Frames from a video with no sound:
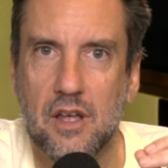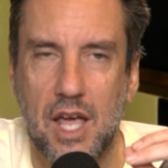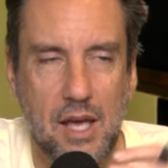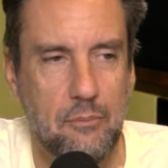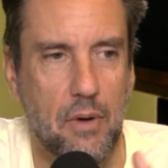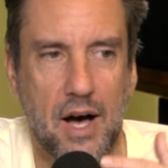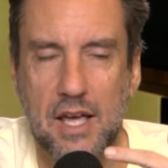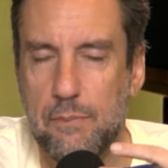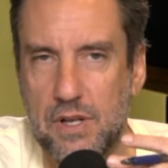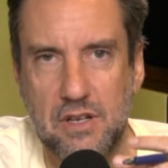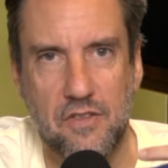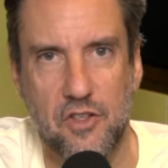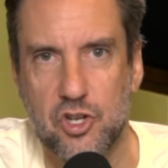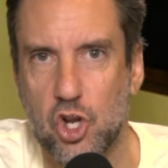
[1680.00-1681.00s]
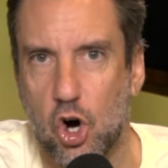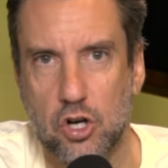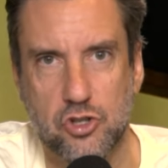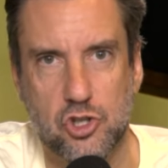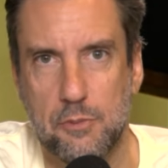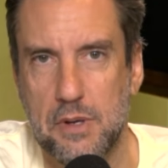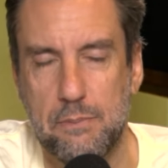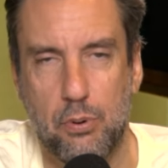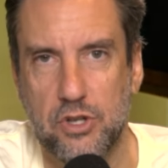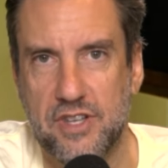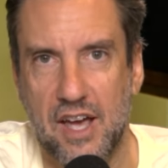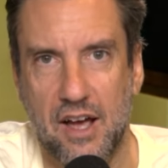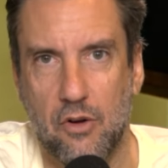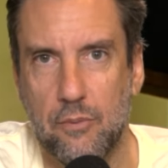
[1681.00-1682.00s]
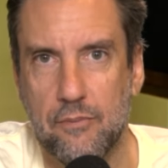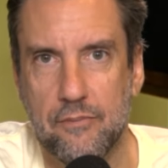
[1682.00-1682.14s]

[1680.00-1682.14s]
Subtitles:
in my opinion, the dog should be put down.